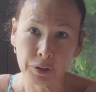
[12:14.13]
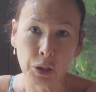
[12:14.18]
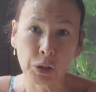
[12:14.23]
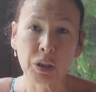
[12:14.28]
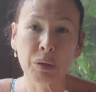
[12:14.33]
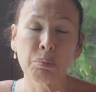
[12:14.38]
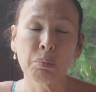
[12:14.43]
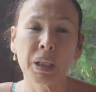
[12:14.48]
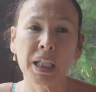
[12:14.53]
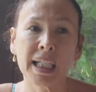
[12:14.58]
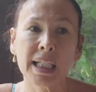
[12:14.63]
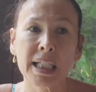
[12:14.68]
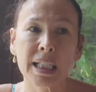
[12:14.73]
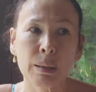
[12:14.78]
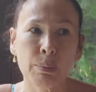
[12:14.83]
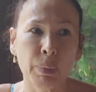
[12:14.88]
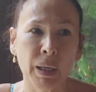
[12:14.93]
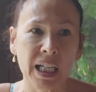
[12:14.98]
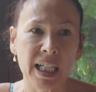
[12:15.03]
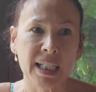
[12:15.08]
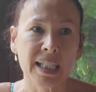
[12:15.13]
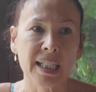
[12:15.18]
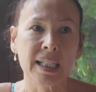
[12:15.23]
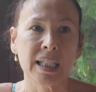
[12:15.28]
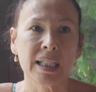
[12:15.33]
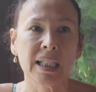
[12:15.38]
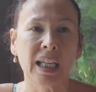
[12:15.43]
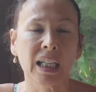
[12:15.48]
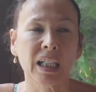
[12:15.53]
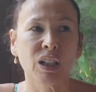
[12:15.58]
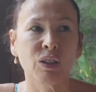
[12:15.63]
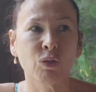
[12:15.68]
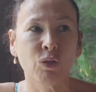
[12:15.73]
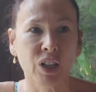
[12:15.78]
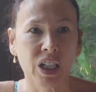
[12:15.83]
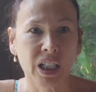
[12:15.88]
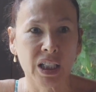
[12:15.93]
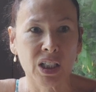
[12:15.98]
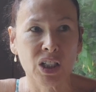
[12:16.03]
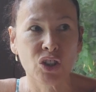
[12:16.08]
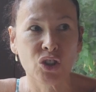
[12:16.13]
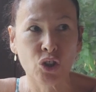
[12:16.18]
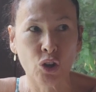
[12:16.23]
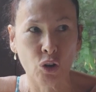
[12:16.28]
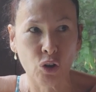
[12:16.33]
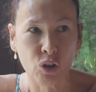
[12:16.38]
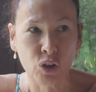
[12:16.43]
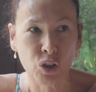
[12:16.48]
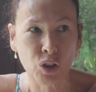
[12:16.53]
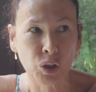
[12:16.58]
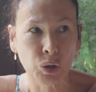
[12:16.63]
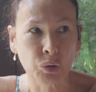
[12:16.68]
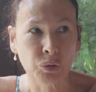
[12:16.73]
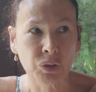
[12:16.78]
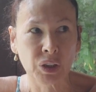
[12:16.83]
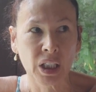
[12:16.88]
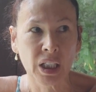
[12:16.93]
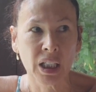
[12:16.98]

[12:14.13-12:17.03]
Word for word: you can be in a space to take advantage of